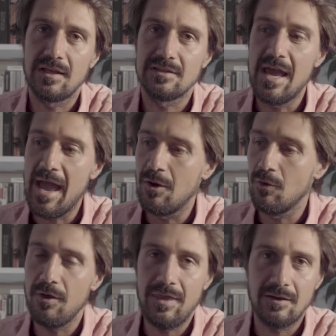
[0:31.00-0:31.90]
rates. And
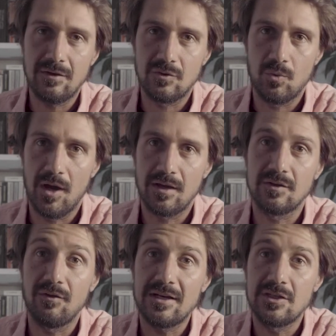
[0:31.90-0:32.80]
although that does work,
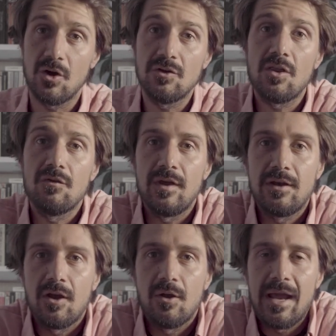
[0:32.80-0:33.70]
so I've actually got another
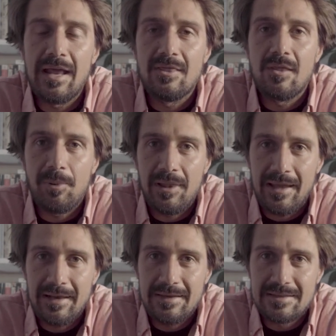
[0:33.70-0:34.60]
video in the
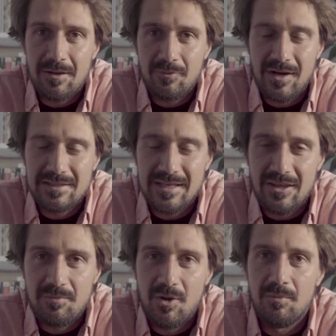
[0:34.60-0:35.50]
playlist that I'm creating
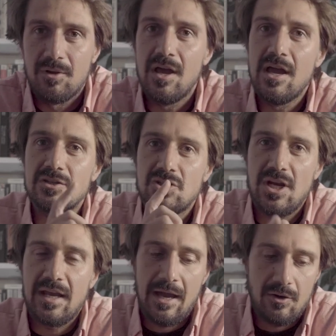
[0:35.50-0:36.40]
at the moment, so
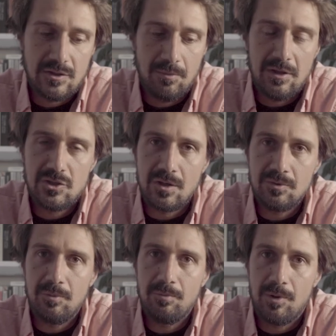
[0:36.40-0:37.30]
check it out. It's going to be in the
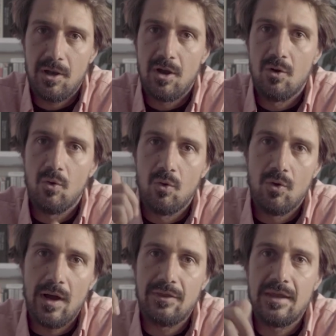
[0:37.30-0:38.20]
description below
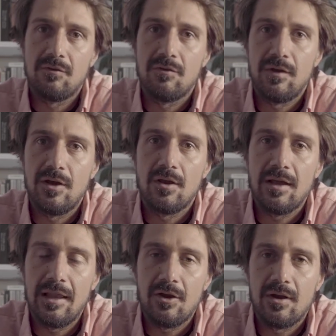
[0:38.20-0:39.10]
or at the end of the video, you
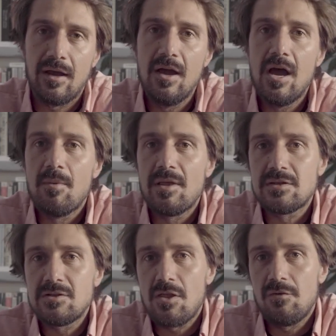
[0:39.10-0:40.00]
can click on it.
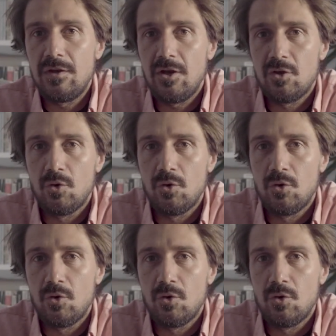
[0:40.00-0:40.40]
There's another video